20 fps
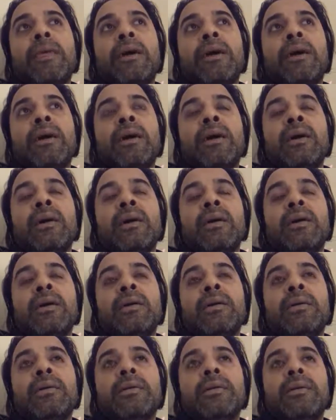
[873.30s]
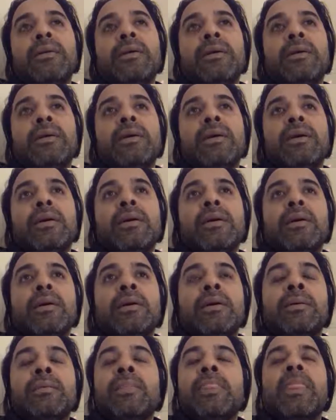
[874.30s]
uh,
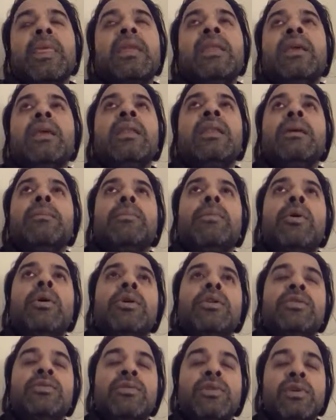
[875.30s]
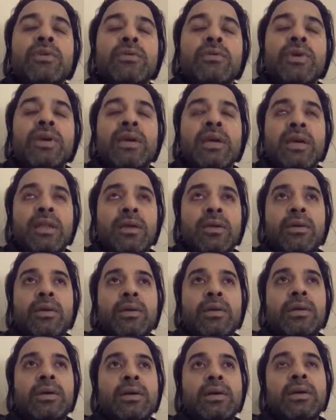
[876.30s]
in a point where we cannot
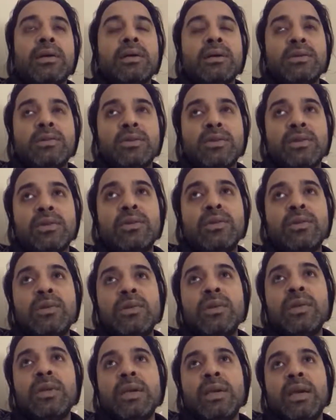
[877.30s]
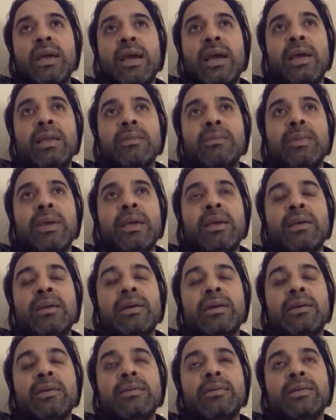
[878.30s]
control and make
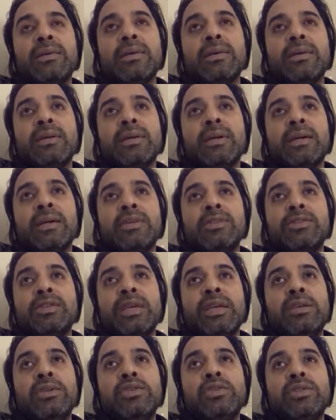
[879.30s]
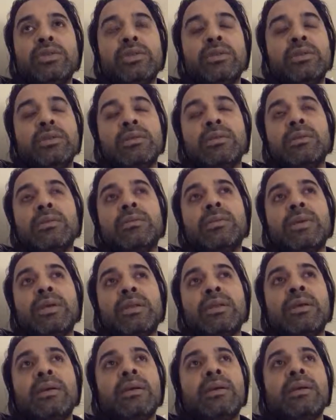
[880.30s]
a change
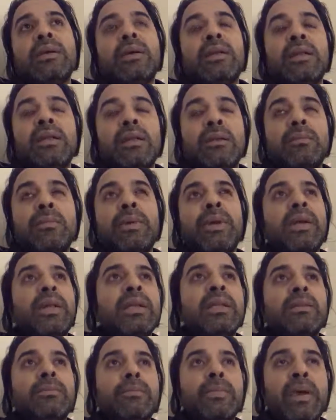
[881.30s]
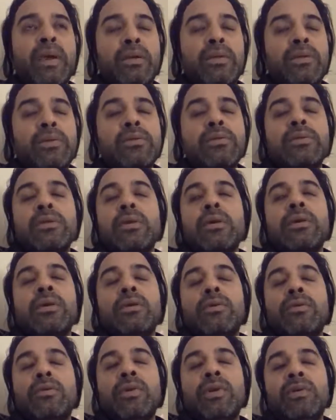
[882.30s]
in an immediate basis,
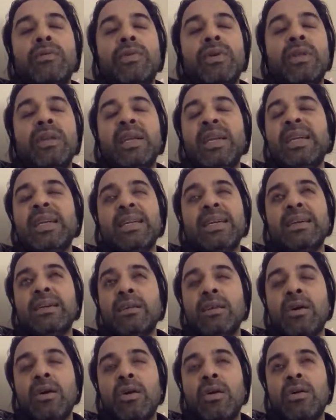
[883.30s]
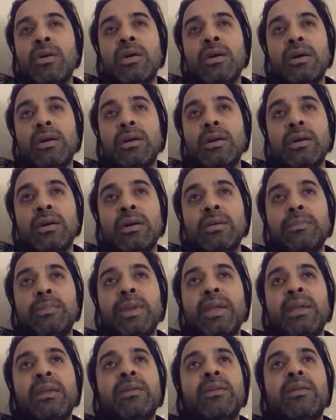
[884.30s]
where we need a long
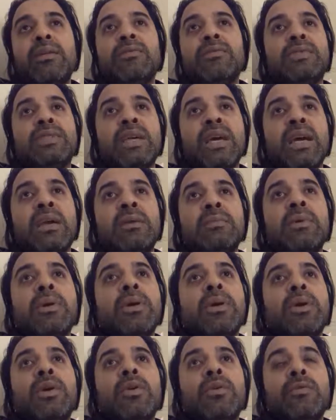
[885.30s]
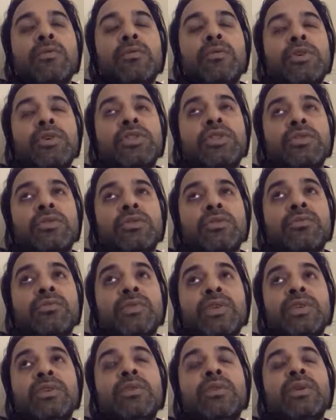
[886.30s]
period of time, which
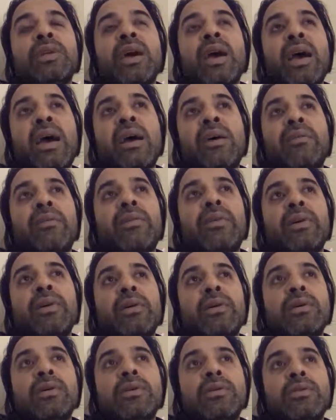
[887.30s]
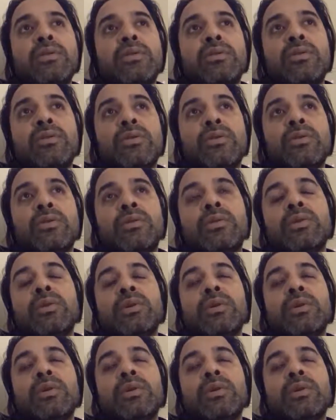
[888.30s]
we don't have. So